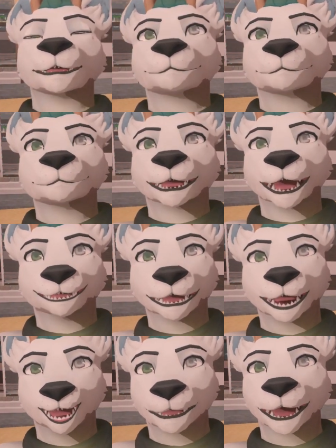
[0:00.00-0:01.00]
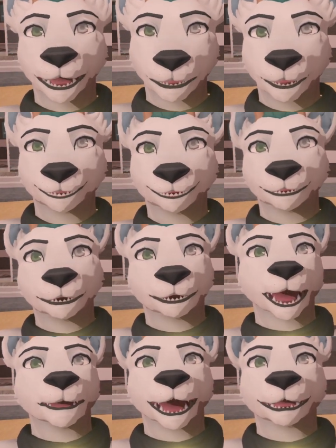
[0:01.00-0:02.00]
in the search engine.
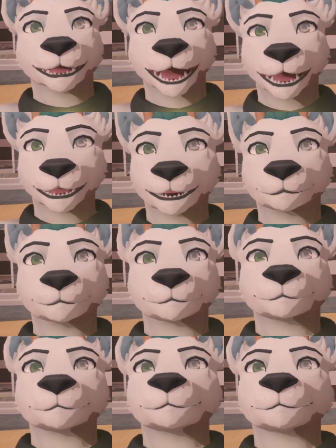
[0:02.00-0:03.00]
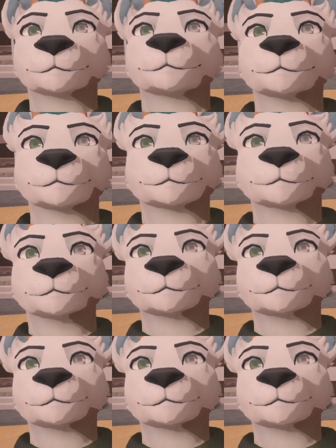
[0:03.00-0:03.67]
Somewhere. I couldn't tell you. I couldn't tell you.